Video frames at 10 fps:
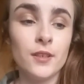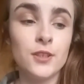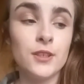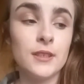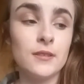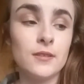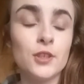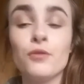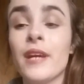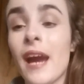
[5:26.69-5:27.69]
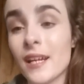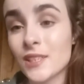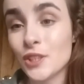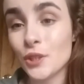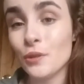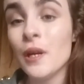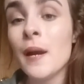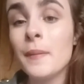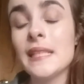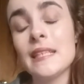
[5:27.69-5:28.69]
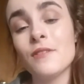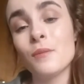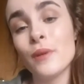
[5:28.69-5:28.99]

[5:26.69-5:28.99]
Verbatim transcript: just to react to, please leave them